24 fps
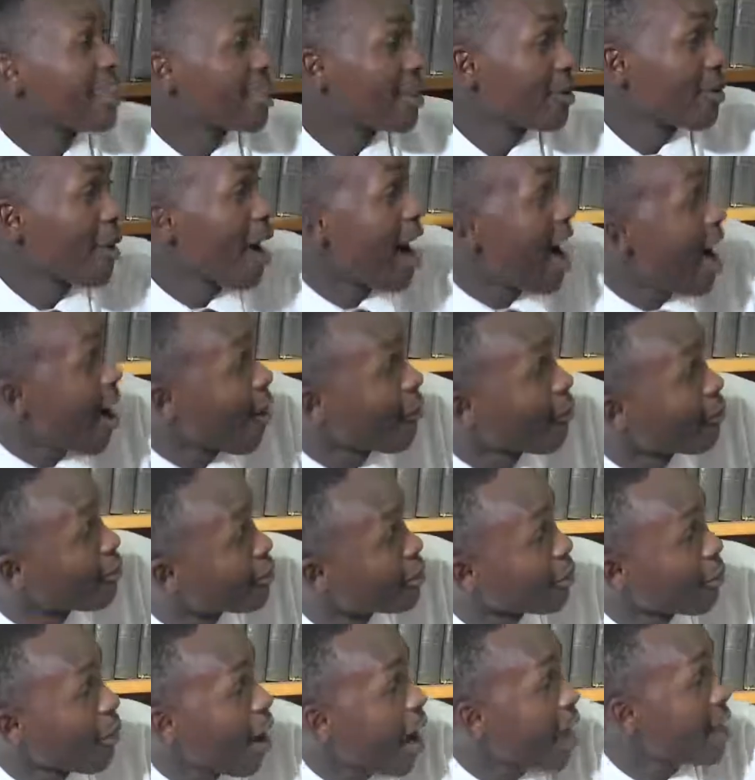the
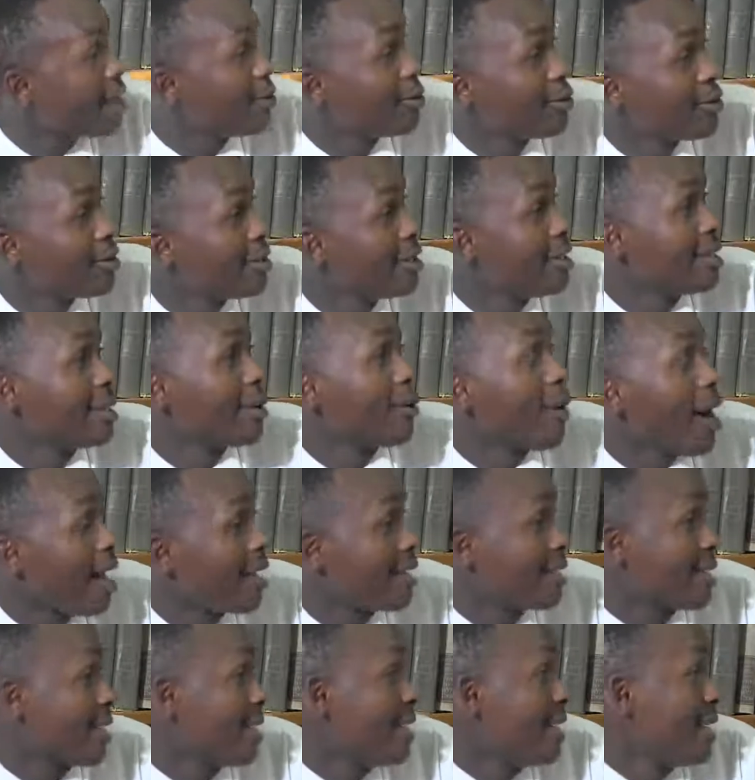one in the
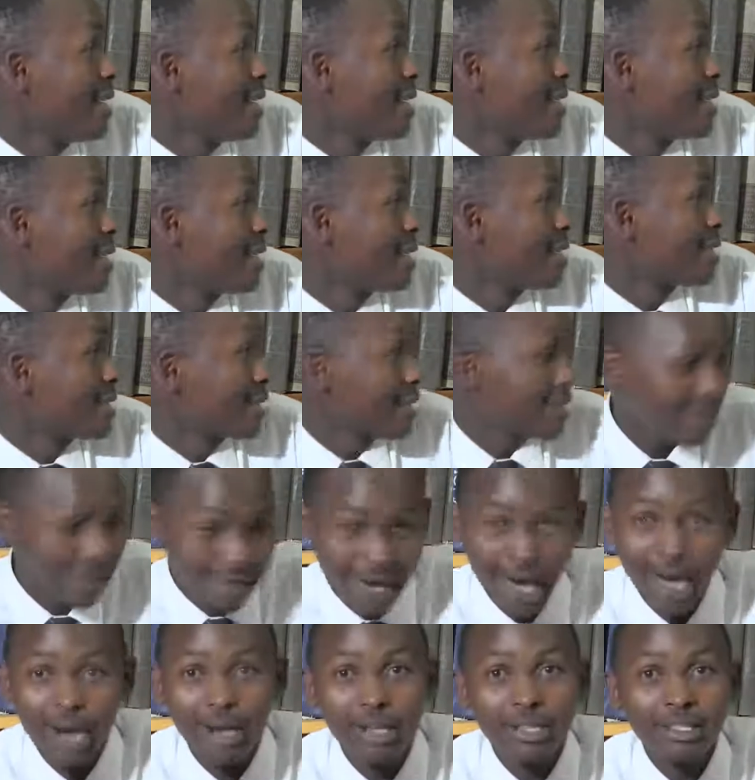world. So,
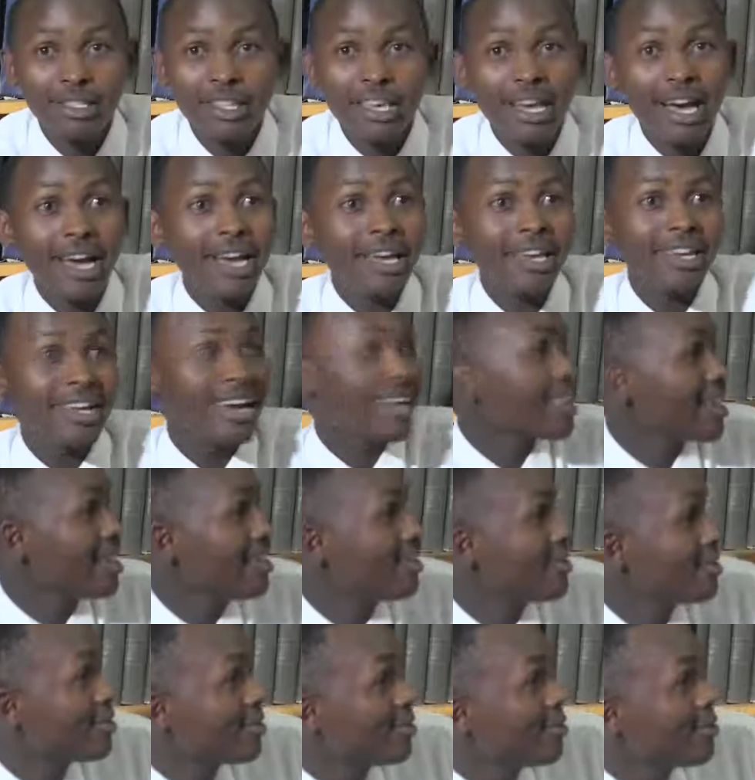yeah, is there any other
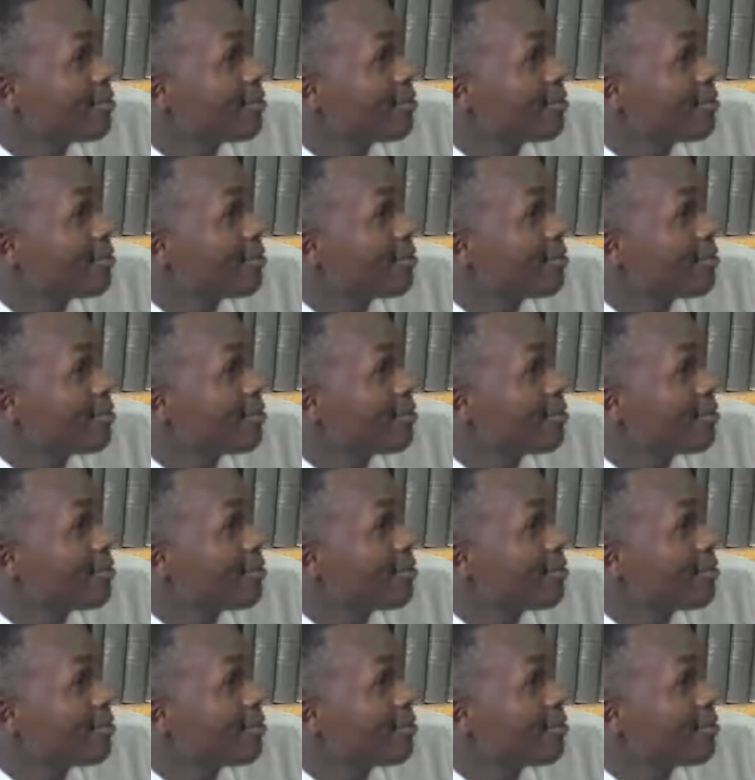issue